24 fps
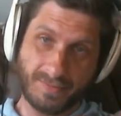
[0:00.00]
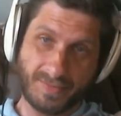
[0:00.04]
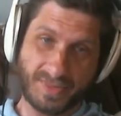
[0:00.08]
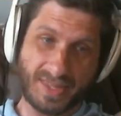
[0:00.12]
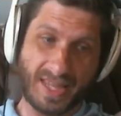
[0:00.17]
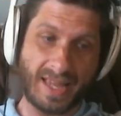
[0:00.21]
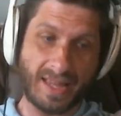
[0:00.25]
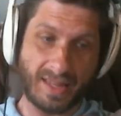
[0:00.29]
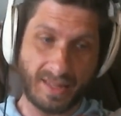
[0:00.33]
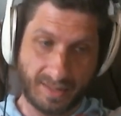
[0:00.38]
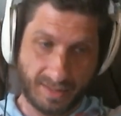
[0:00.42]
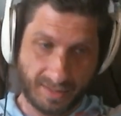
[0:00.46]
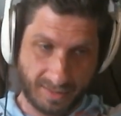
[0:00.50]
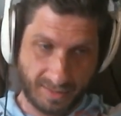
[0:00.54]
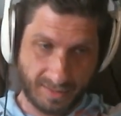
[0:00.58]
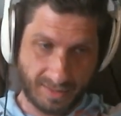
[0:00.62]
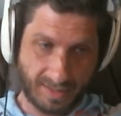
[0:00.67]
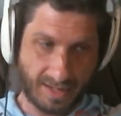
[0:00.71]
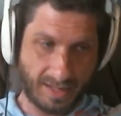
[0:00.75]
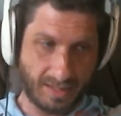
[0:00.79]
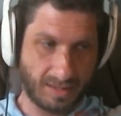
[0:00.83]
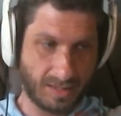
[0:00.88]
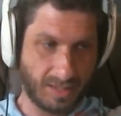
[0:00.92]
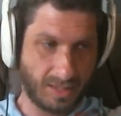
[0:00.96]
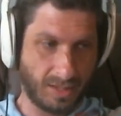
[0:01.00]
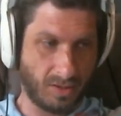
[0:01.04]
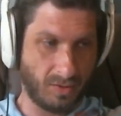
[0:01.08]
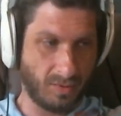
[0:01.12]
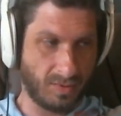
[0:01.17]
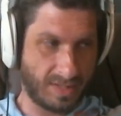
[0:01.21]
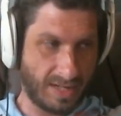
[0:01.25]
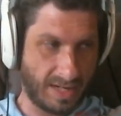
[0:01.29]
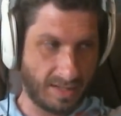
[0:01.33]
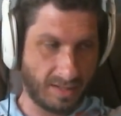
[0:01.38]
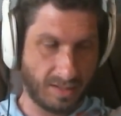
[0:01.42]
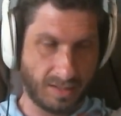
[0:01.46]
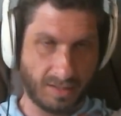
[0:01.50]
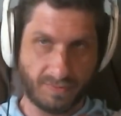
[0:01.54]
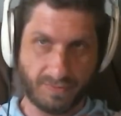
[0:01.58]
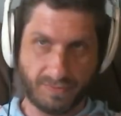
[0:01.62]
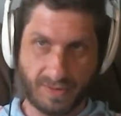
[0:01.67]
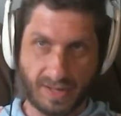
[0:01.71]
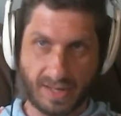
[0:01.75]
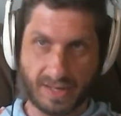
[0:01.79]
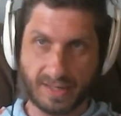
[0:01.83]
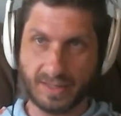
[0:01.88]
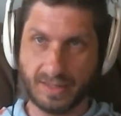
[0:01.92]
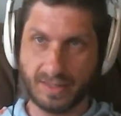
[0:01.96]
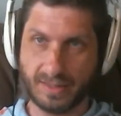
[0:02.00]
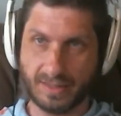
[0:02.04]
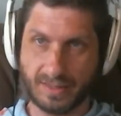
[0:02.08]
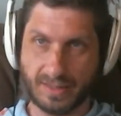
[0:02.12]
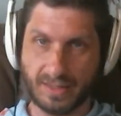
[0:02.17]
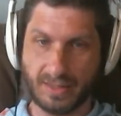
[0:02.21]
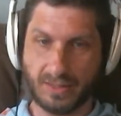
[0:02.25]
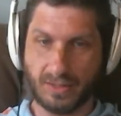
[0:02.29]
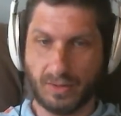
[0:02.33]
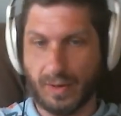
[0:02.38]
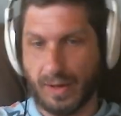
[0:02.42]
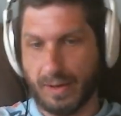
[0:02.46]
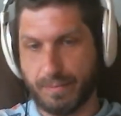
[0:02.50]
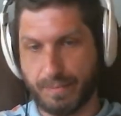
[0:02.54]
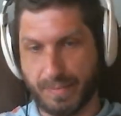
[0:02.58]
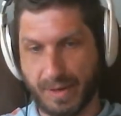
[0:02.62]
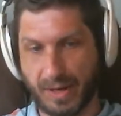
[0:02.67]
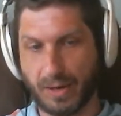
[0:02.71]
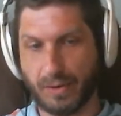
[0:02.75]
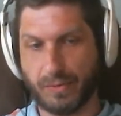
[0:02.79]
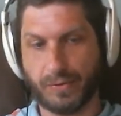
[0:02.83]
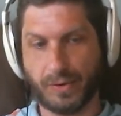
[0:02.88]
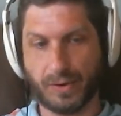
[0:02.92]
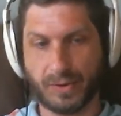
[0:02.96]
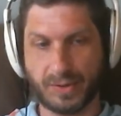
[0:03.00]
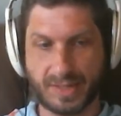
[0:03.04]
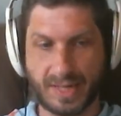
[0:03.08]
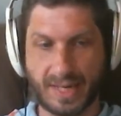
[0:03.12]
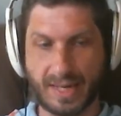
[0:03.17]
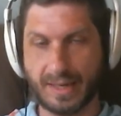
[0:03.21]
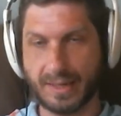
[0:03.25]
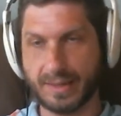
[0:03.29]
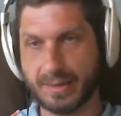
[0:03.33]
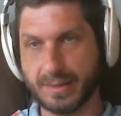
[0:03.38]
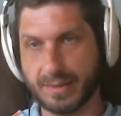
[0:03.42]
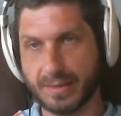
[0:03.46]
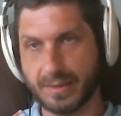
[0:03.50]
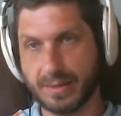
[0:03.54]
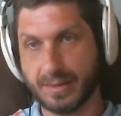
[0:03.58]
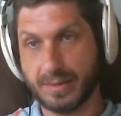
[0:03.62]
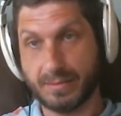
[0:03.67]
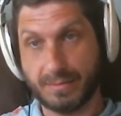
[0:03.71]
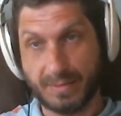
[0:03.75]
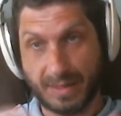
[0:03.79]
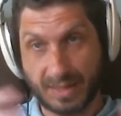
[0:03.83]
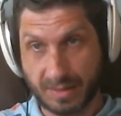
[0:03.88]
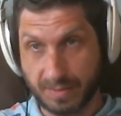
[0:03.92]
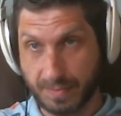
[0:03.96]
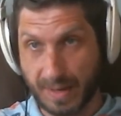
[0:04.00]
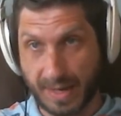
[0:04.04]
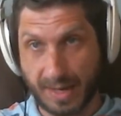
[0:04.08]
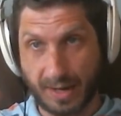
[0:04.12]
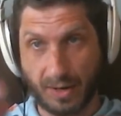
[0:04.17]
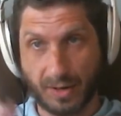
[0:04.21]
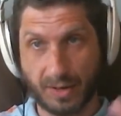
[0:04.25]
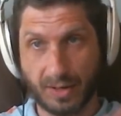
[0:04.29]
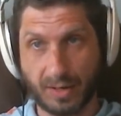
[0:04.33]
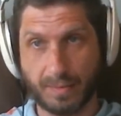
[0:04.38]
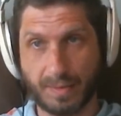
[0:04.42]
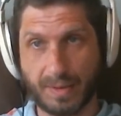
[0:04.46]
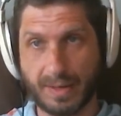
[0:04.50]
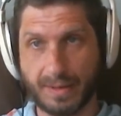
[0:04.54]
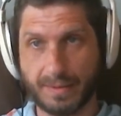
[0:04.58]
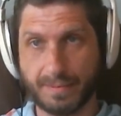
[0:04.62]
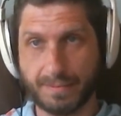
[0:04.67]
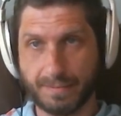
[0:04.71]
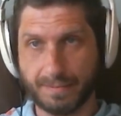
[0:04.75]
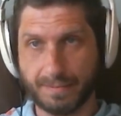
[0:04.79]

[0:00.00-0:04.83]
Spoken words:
Then I think you tend to find that you have better first dates. That's my argument.